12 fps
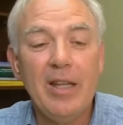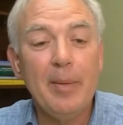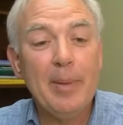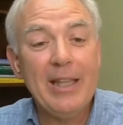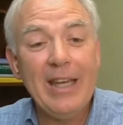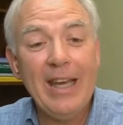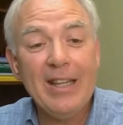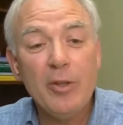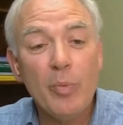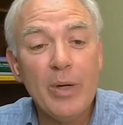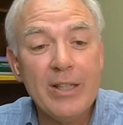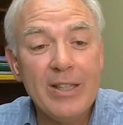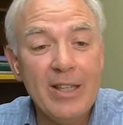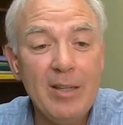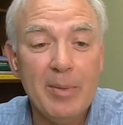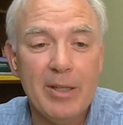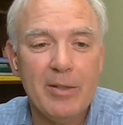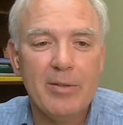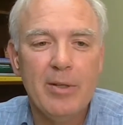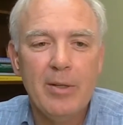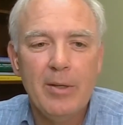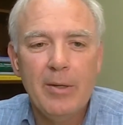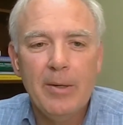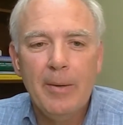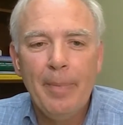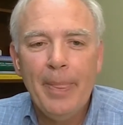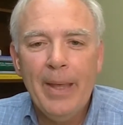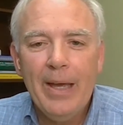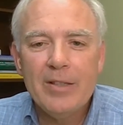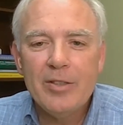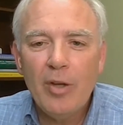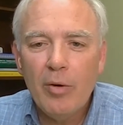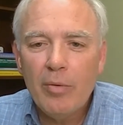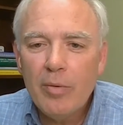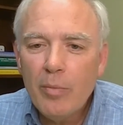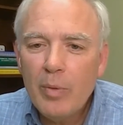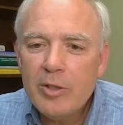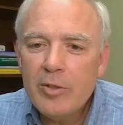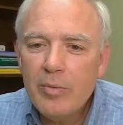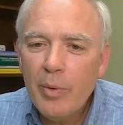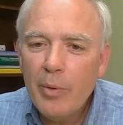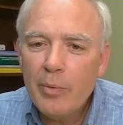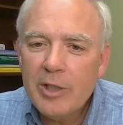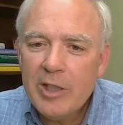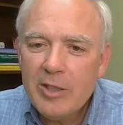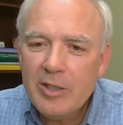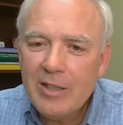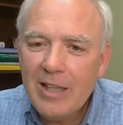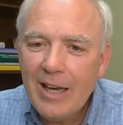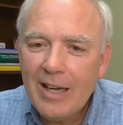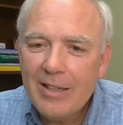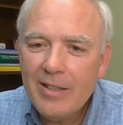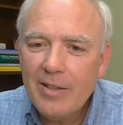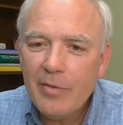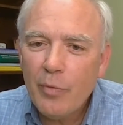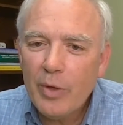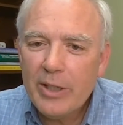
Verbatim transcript: and that, but they had to redeem it, and so we we were teaching the idea of